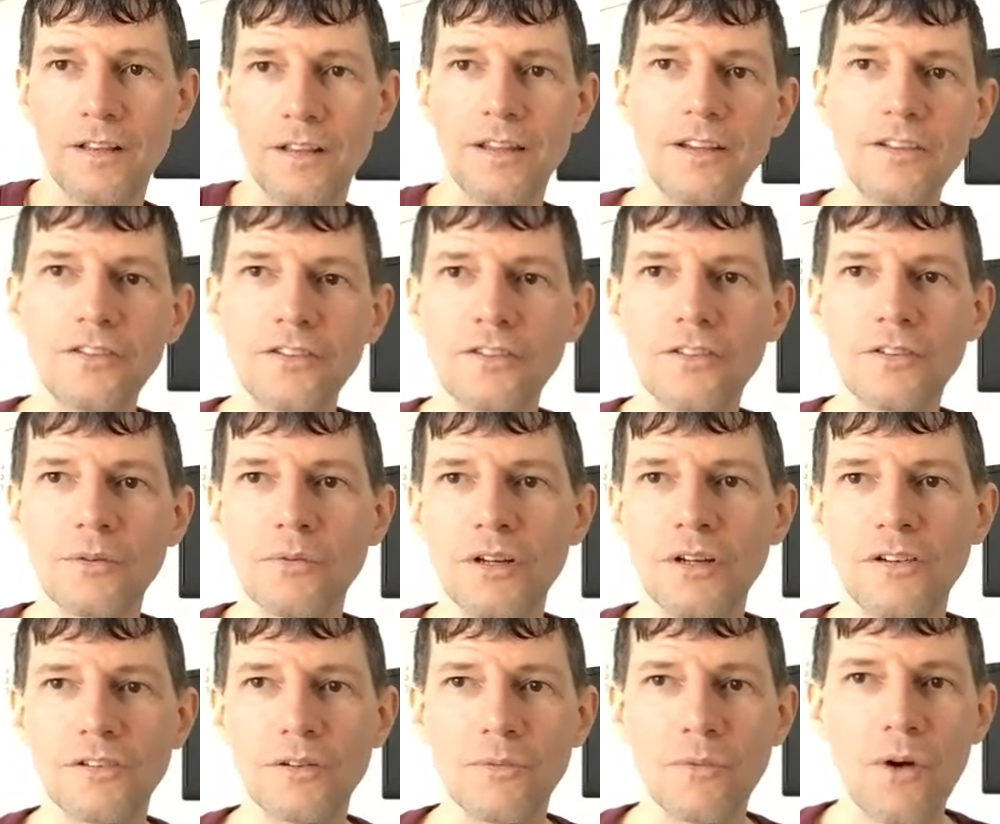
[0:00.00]
This is the
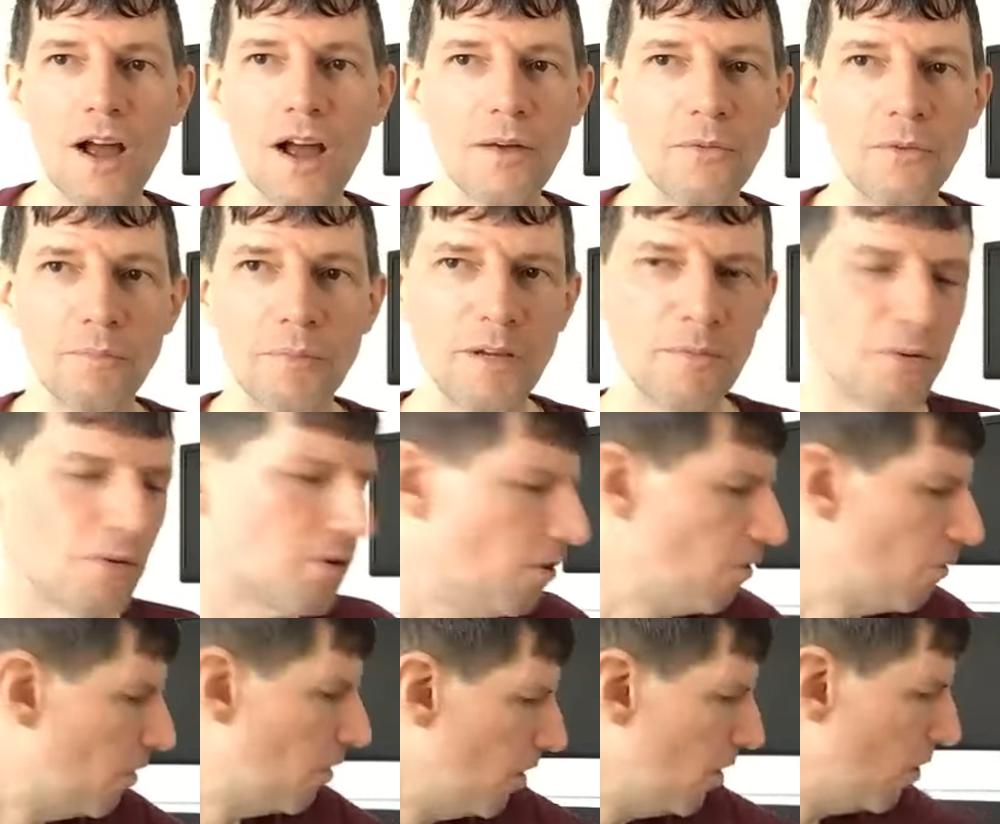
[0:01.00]
reason why when people
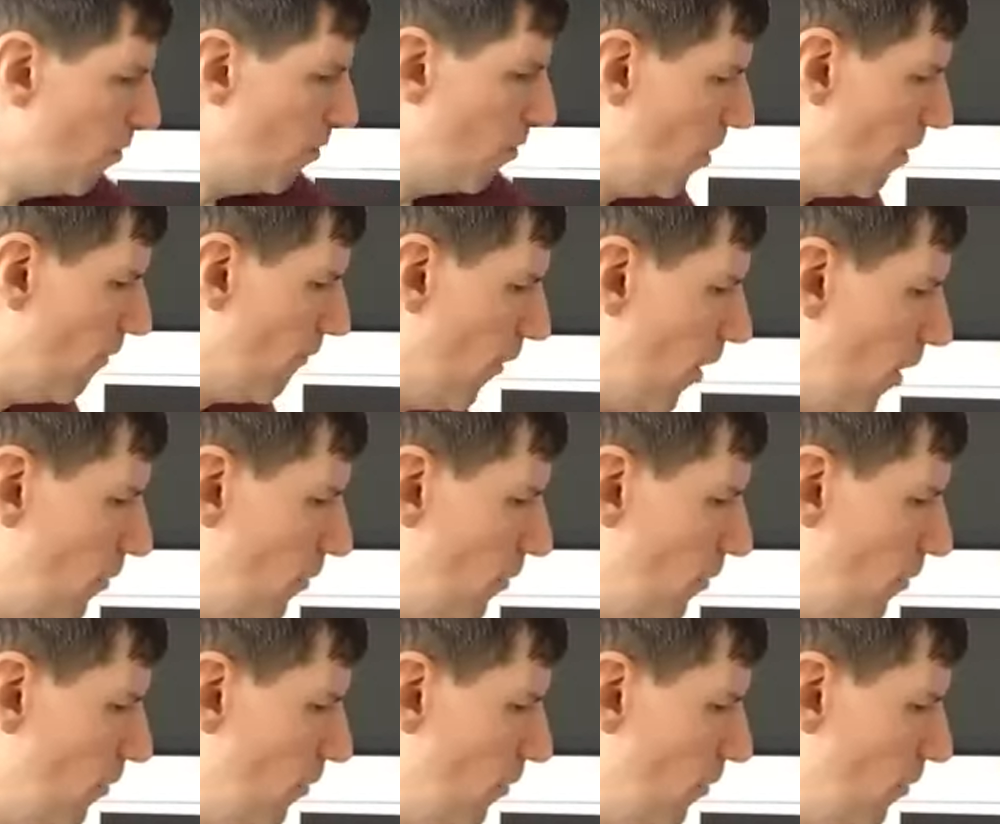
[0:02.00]
go, well, if